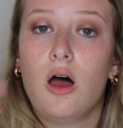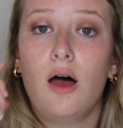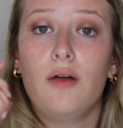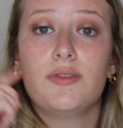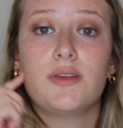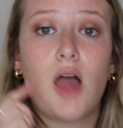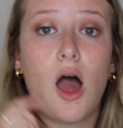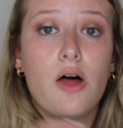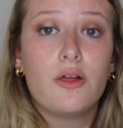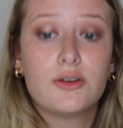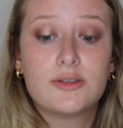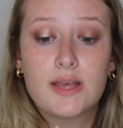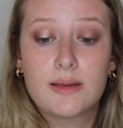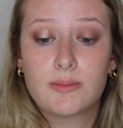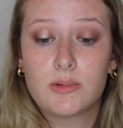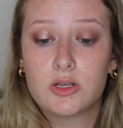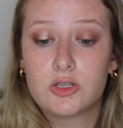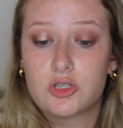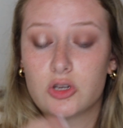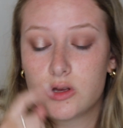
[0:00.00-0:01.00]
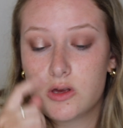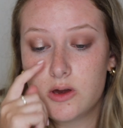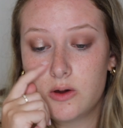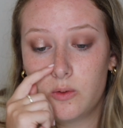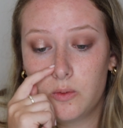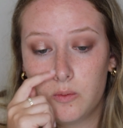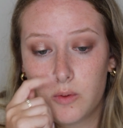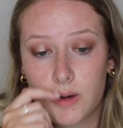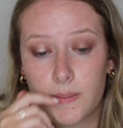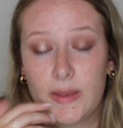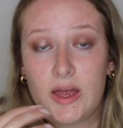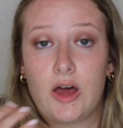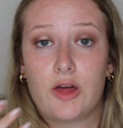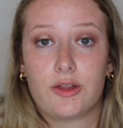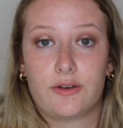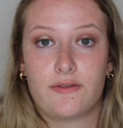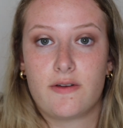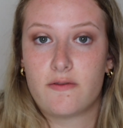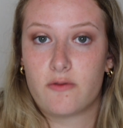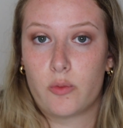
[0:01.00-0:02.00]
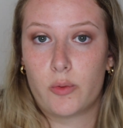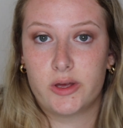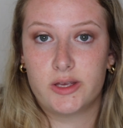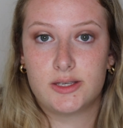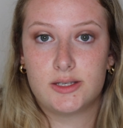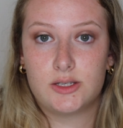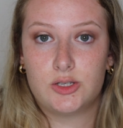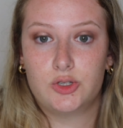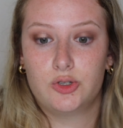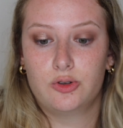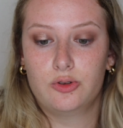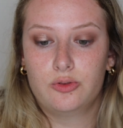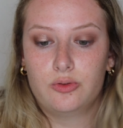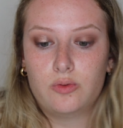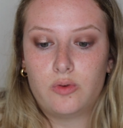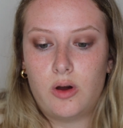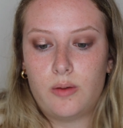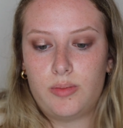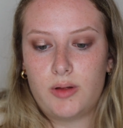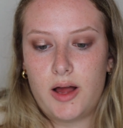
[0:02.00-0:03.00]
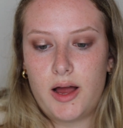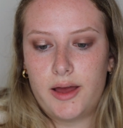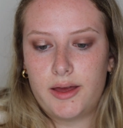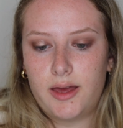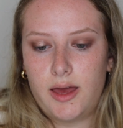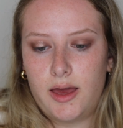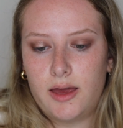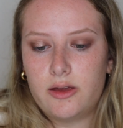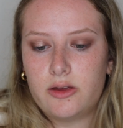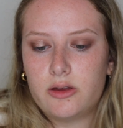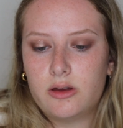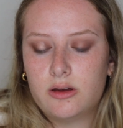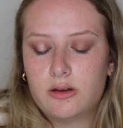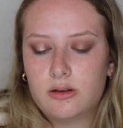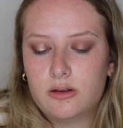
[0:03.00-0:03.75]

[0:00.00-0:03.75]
On the other side, I'm going to show you one of my other favorite ways to apply a